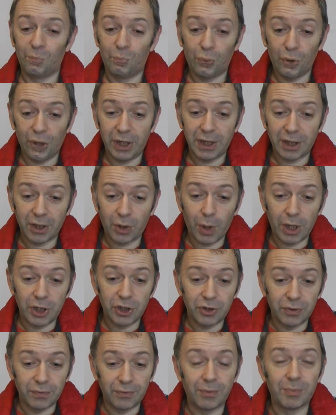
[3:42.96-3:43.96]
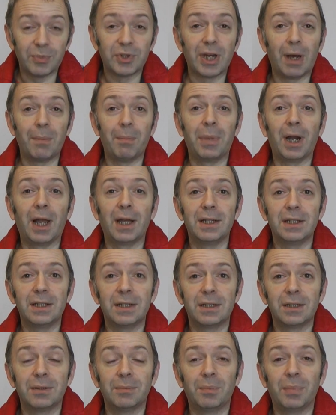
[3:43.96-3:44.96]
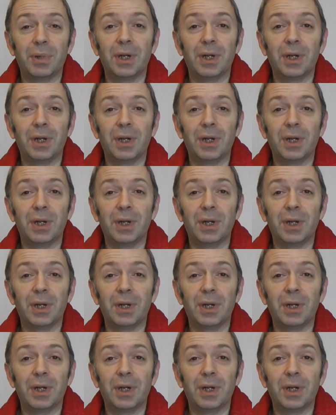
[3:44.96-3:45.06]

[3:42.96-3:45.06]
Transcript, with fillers: Brilliant question from Sunplays.